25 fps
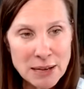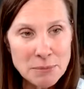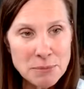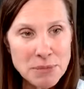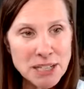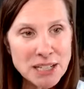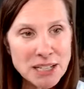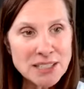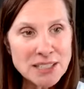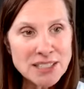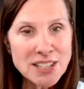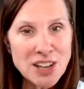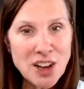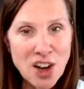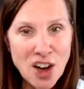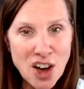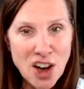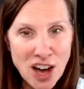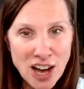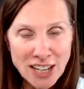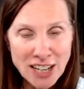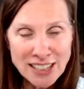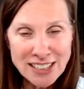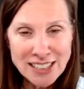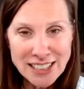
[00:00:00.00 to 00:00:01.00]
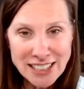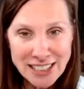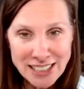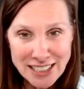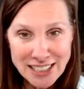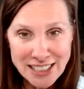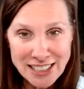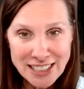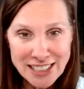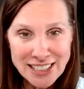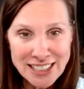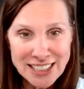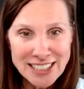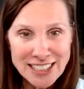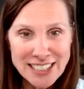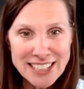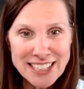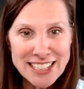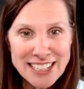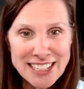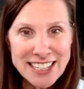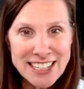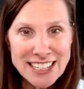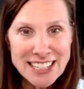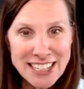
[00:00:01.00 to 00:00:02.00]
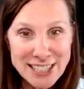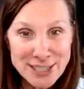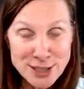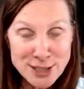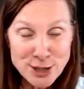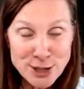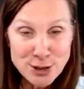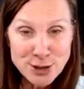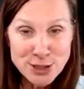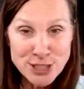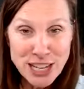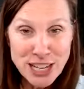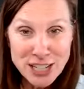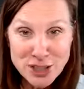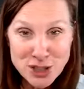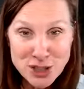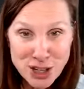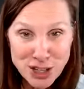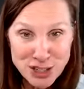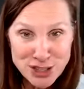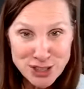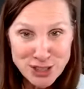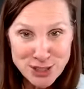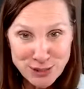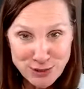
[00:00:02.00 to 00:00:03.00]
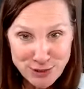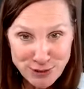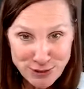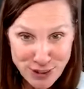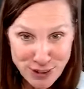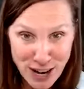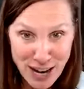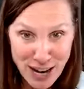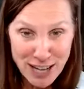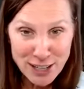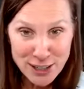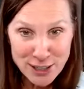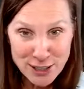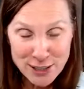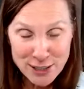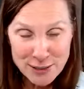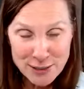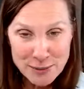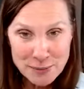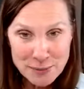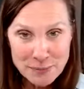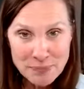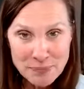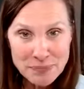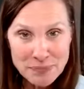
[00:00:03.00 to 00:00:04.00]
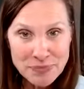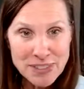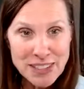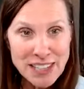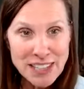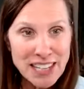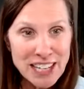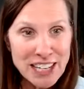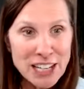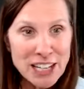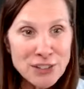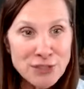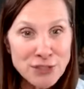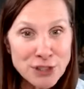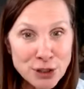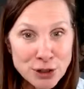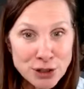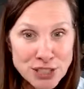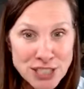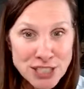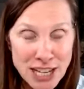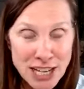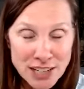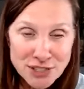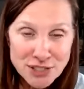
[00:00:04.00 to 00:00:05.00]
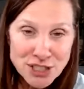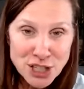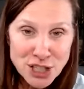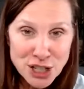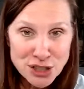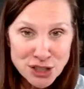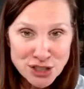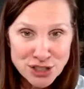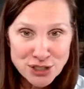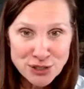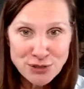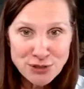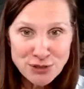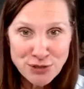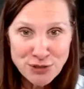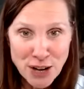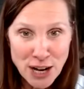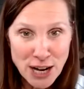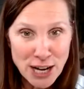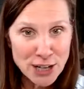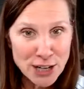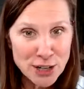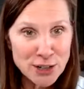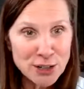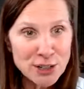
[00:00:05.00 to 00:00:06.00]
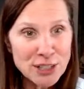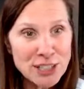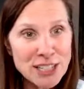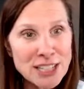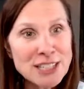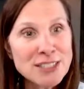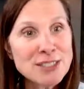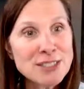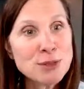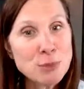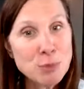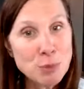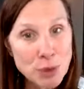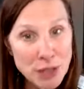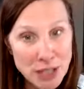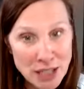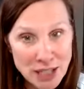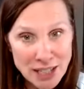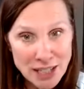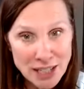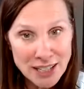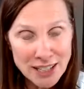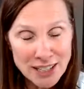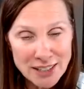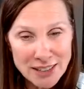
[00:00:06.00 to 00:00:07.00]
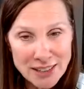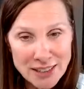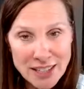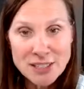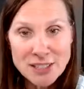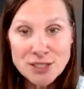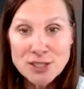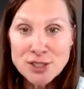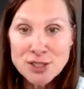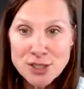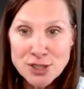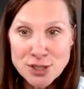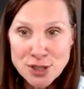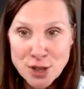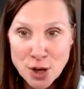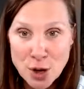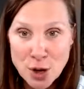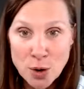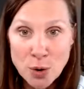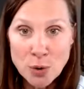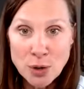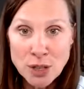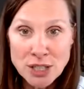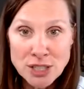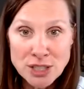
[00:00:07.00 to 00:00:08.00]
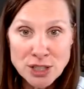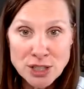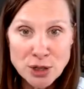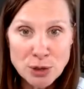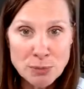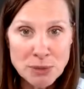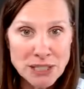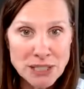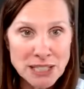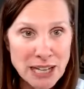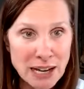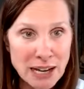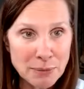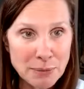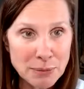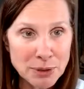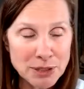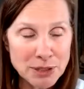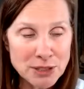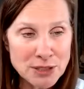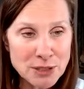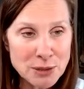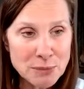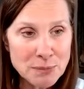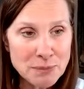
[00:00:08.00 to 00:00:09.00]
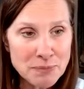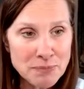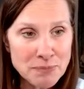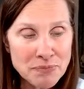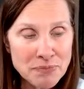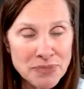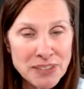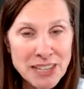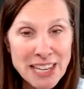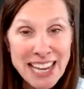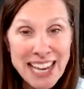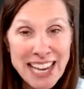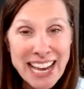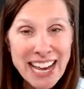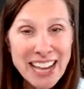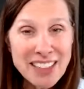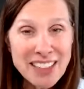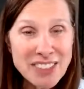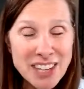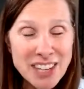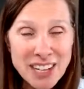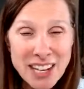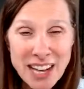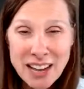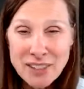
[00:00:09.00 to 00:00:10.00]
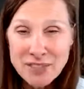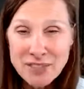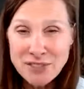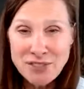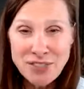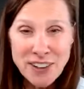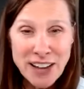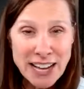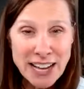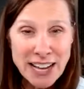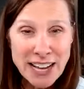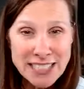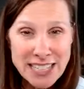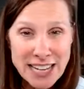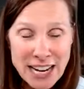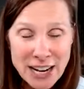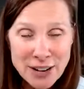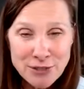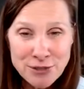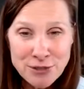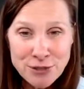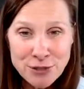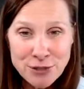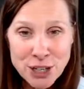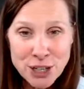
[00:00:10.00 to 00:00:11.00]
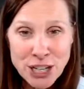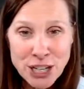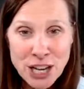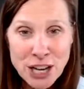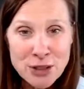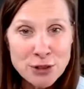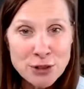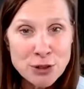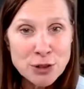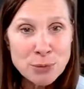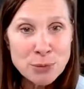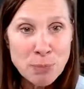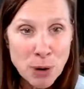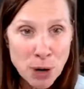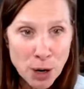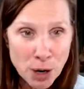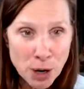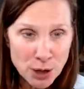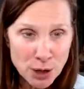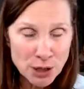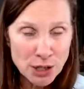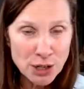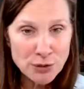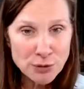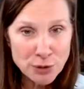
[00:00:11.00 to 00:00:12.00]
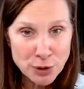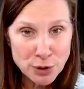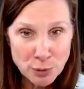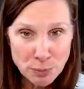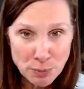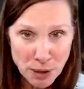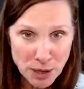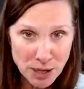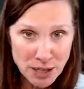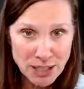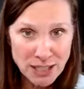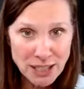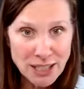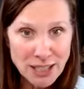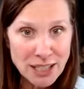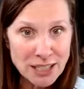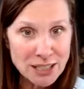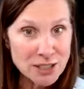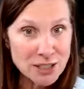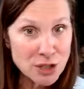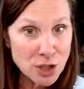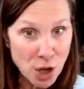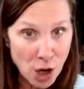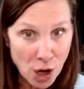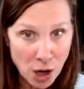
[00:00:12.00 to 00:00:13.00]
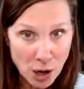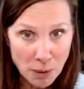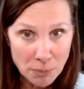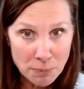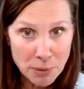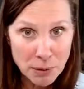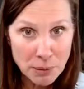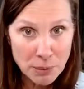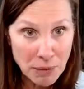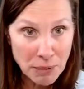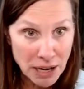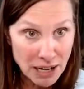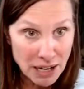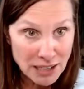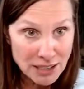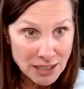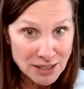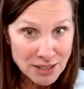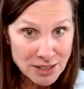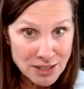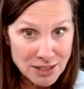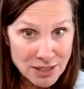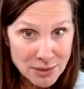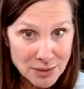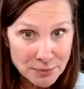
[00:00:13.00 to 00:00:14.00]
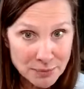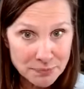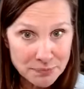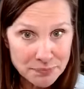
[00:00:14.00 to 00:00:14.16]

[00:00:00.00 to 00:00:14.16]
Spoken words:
because Agni is your digestive fire. If your digestive fire is weak, then so is your metabolism. And then, in fact, every other part of your body gets compromised